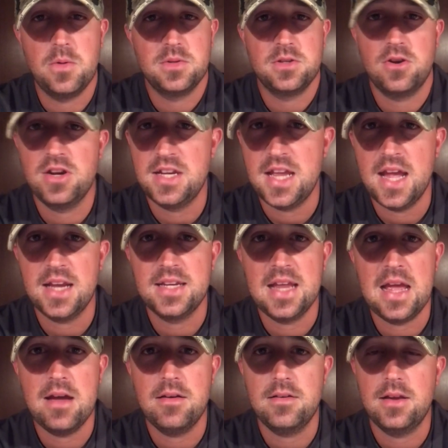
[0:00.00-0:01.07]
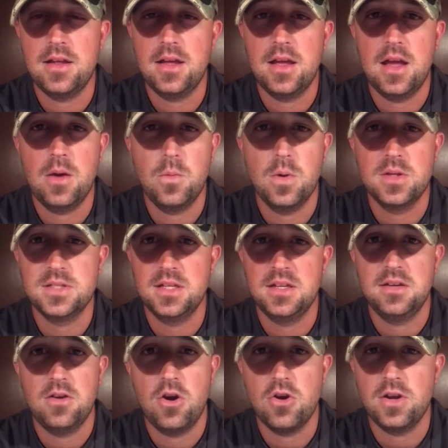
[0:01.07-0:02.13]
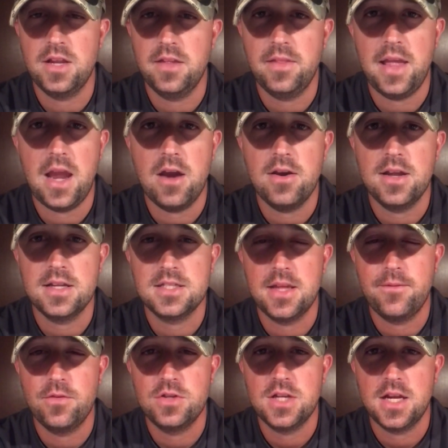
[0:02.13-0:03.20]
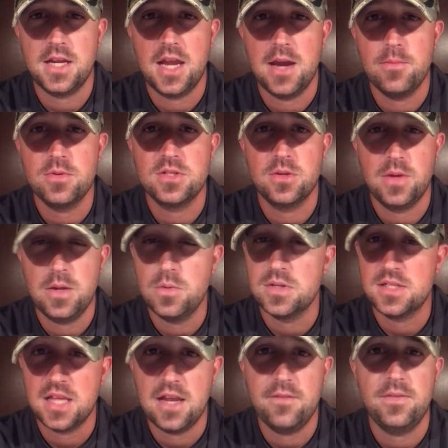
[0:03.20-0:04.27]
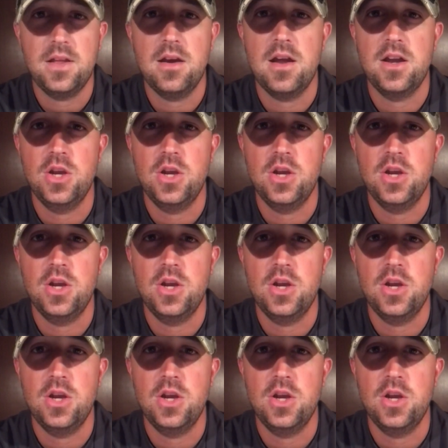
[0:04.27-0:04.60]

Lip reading: I was already tagged out. I wasn't hardly in the area except for check camera, so he was safe there.